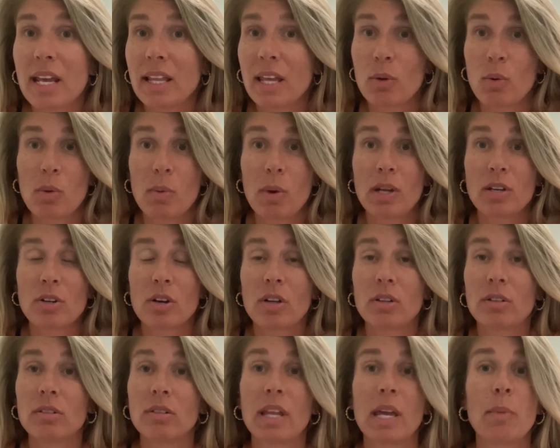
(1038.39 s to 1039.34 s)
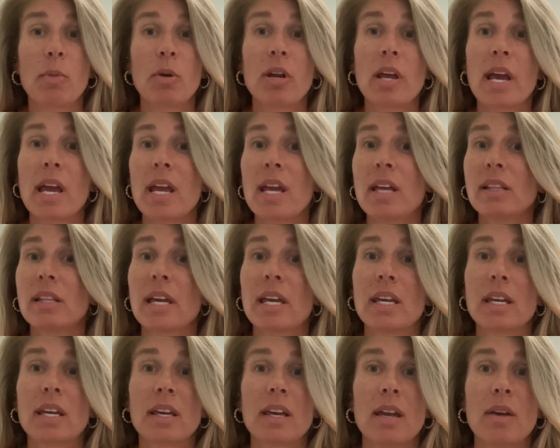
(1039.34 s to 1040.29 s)
like we went on Labor Day,
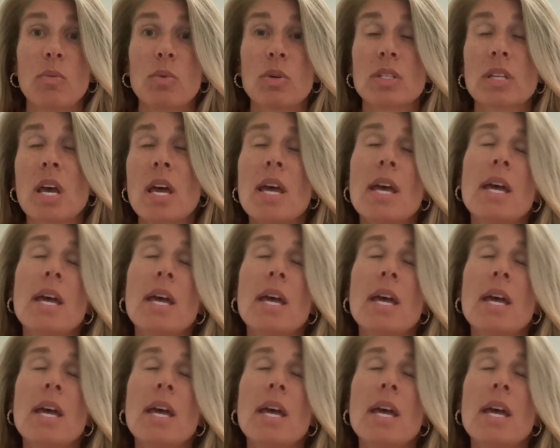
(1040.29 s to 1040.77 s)
like it was